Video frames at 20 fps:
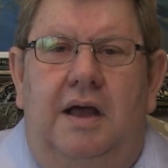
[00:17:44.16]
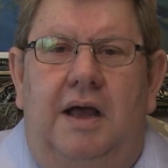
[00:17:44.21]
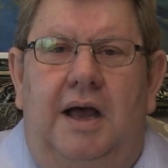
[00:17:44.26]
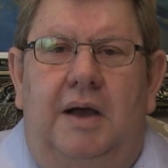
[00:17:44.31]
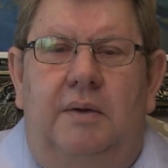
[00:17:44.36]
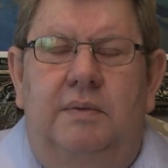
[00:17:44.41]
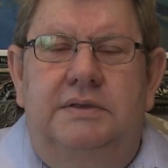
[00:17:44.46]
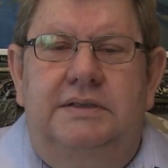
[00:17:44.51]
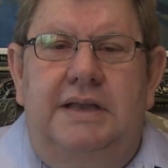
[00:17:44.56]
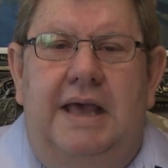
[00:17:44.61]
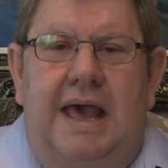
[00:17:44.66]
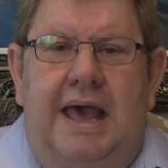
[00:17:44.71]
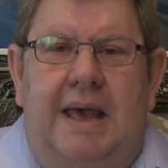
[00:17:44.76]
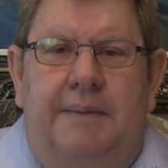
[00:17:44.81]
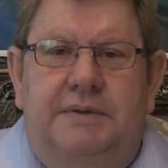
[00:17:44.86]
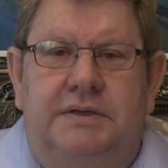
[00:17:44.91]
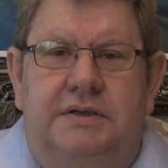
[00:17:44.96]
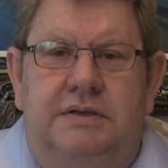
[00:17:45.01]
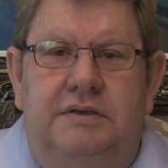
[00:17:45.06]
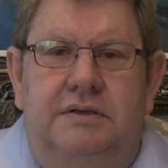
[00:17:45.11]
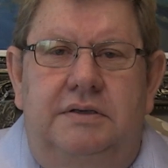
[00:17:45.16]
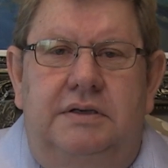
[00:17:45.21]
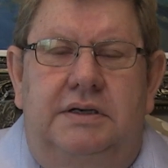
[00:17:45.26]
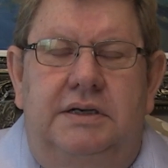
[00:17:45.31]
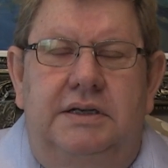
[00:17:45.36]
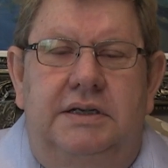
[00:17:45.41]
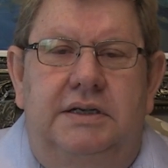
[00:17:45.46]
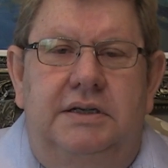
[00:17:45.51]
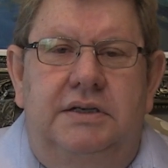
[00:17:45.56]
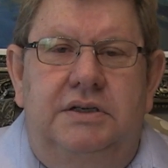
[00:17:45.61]
I was
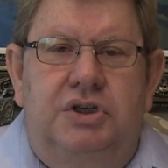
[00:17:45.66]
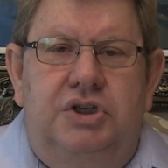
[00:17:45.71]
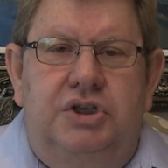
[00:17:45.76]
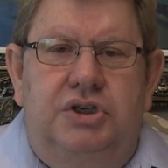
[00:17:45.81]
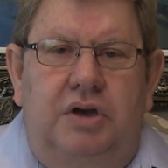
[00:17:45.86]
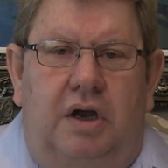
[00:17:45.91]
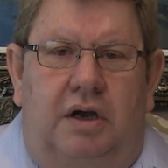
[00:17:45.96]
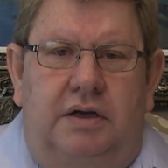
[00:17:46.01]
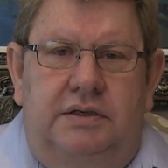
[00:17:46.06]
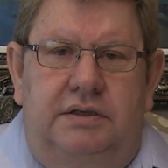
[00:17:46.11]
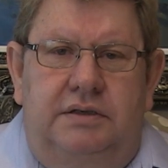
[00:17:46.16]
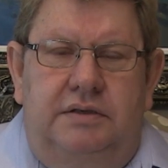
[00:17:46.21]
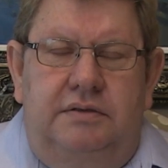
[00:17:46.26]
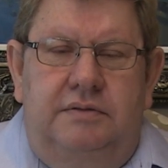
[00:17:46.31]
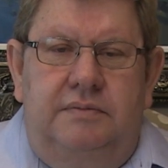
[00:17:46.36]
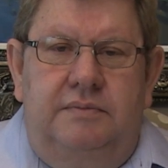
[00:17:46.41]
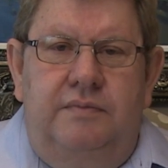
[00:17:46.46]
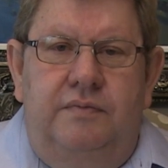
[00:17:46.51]
absolutely shocked.